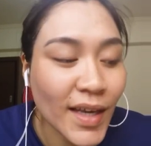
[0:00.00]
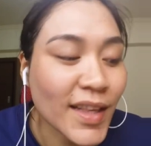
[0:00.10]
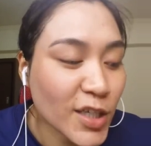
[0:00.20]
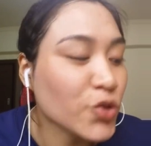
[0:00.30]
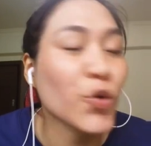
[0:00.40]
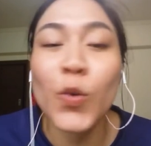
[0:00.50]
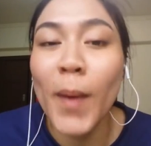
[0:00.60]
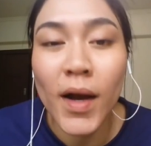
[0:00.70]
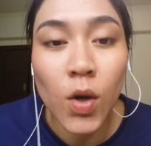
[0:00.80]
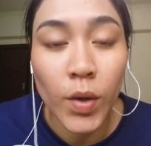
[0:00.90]
like true
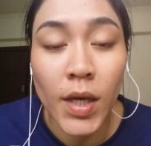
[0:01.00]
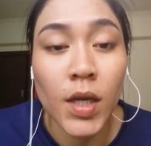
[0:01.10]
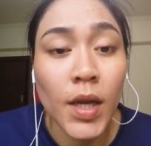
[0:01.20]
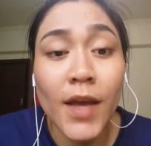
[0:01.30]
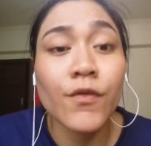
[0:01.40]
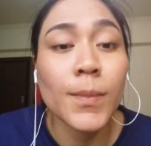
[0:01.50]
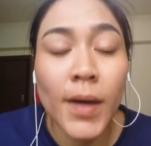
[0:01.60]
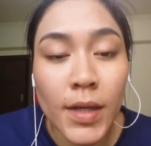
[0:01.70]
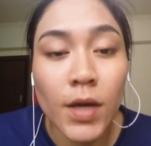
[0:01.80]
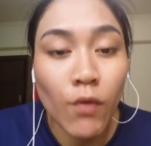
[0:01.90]
Bangkokian, and
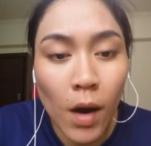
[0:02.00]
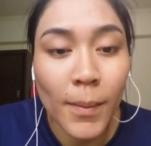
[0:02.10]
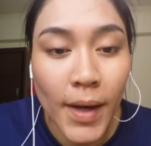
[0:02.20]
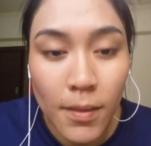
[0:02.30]
everybody around